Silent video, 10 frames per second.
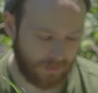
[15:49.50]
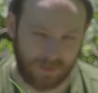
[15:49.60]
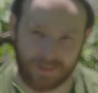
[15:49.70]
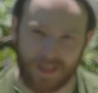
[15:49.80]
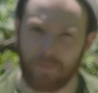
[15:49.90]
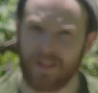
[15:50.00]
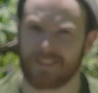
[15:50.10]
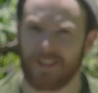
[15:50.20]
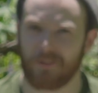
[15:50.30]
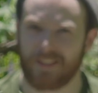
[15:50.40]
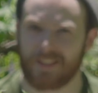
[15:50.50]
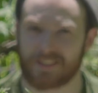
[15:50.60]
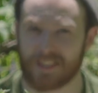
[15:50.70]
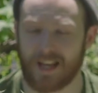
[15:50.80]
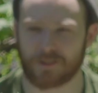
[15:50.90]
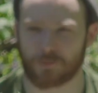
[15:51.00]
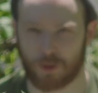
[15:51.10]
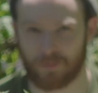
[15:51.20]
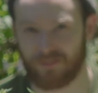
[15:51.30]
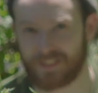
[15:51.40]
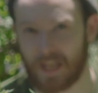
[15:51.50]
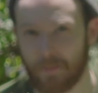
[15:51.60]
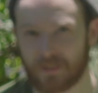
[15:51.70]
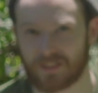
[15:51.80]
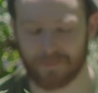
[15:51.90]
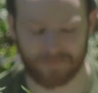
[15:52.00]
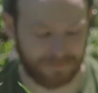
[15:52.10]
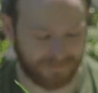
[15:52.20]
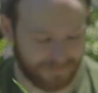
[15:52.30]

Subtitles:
And that might sound like the saddest form of escapism.